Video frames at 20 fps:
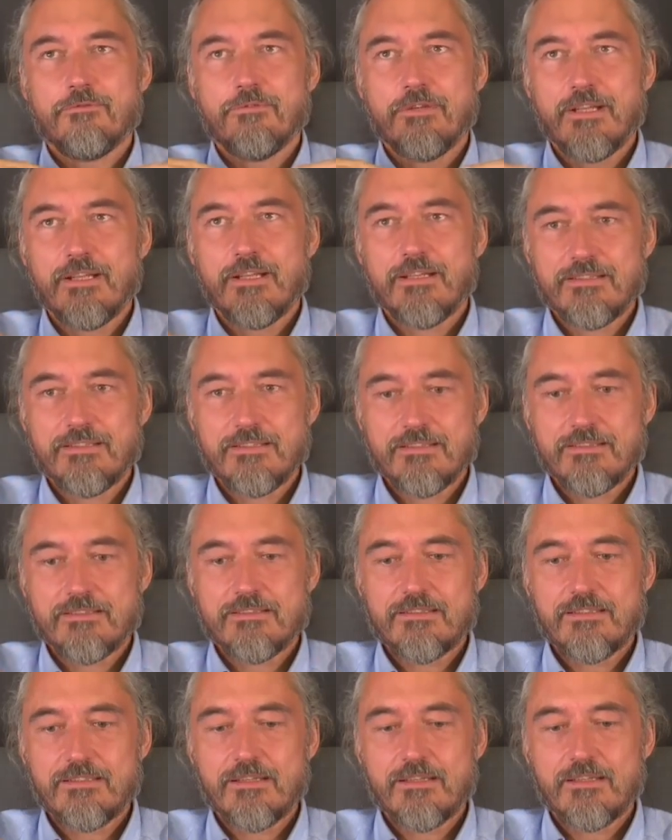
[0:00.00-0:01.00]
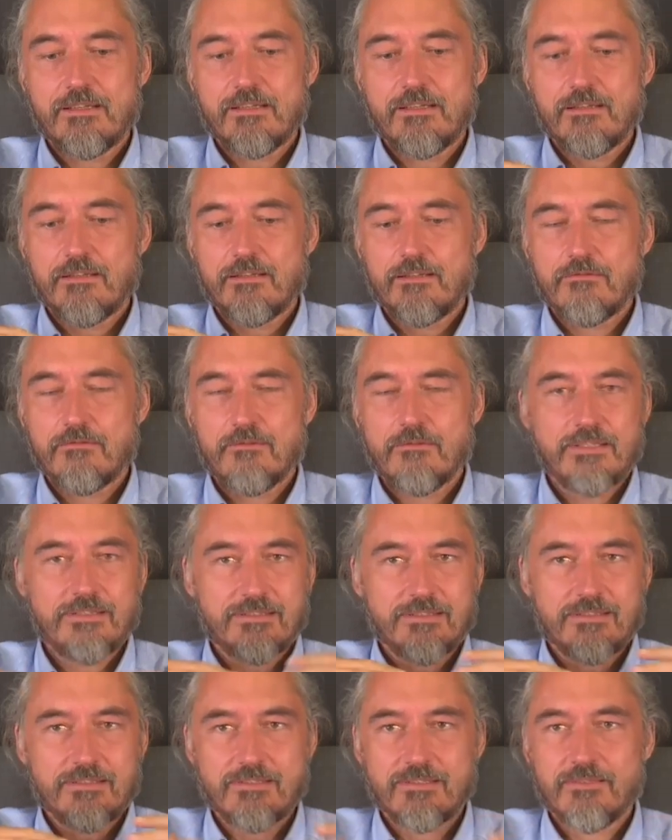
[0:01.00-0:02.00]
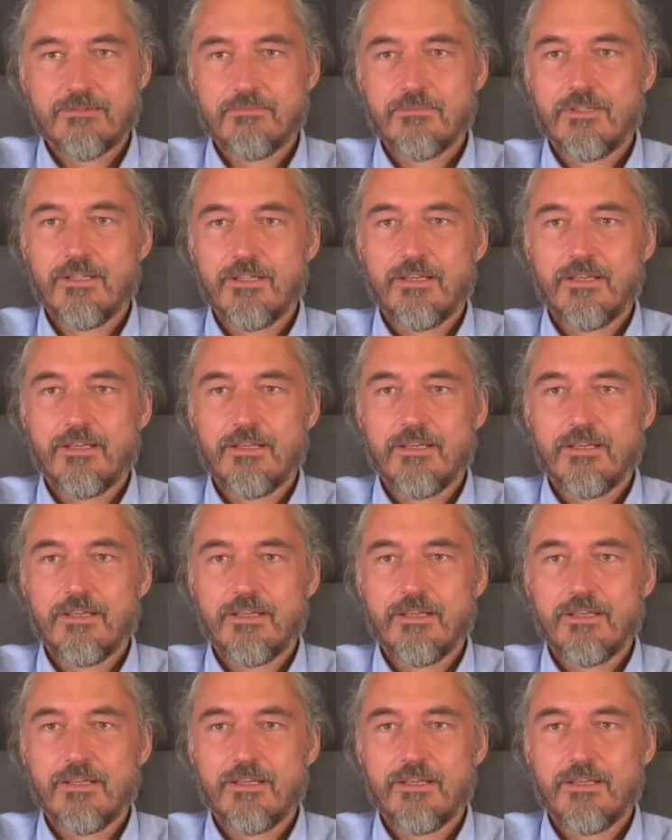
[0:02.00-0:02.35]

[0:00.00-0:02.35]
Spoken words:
realities like racism,